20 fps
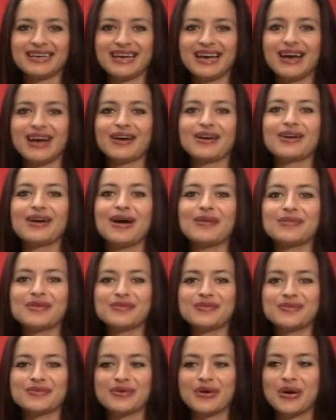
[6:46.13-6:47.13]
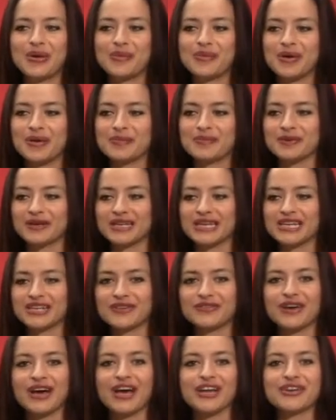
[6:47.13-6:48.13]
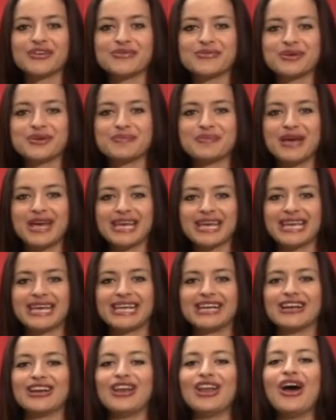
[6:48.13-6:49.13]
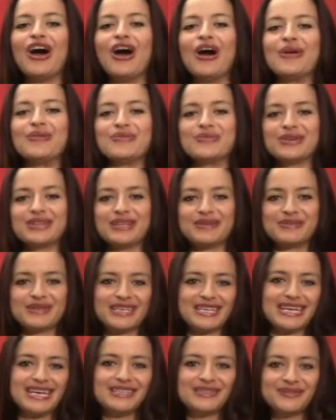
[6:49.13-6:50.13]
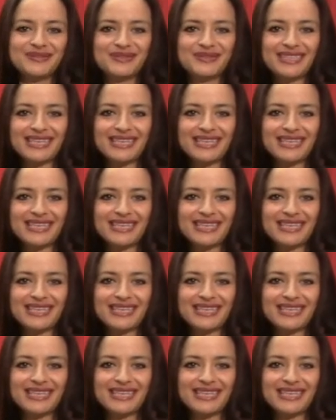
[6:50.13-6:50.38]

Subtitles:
are coming from a place of honor, respect, and love with themselves.